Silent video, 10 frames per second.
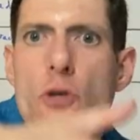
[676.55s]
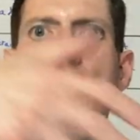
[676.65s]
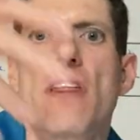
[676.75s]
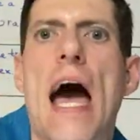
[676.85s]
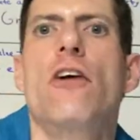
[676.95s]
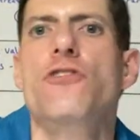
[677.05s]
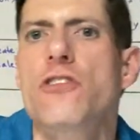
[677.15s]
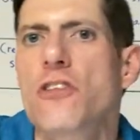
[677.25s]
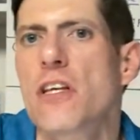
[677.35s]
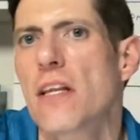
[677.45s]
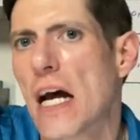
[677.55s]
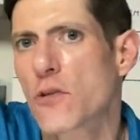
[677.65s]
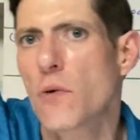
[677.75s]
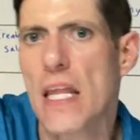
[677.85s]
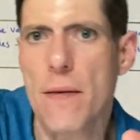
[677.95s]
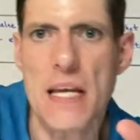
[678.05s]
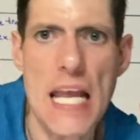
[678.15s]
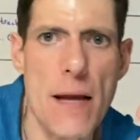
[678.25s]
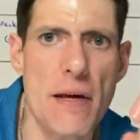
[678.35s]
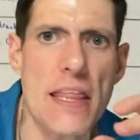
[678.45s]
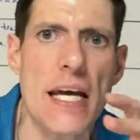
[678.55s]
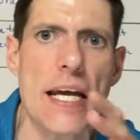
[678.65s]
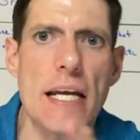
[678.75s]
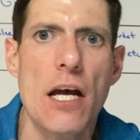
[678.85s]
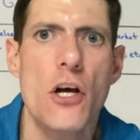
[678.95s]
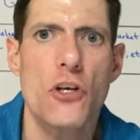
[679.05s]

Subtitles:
2000s. That's when they became a thing.